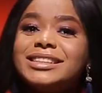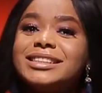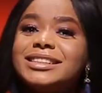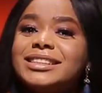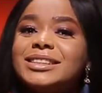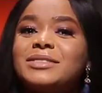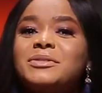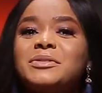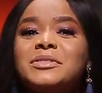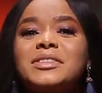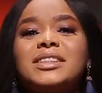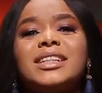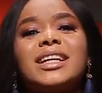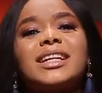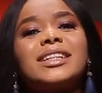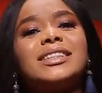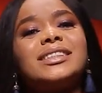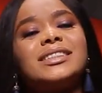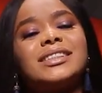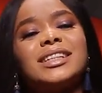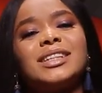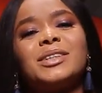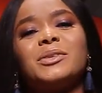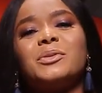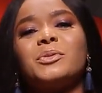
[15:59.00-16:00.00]
Divi next
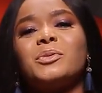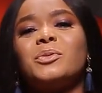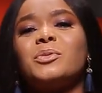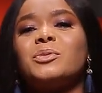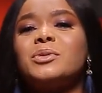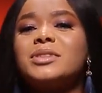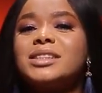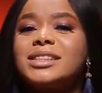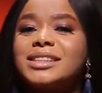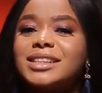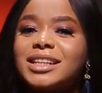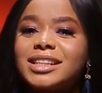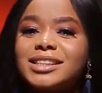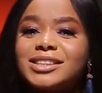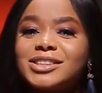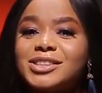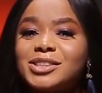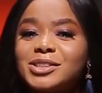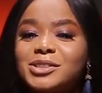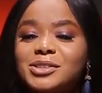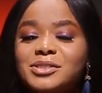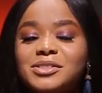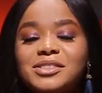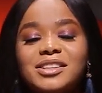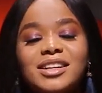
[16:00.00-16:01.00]
year. Who sent
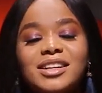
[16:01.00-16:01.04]
you?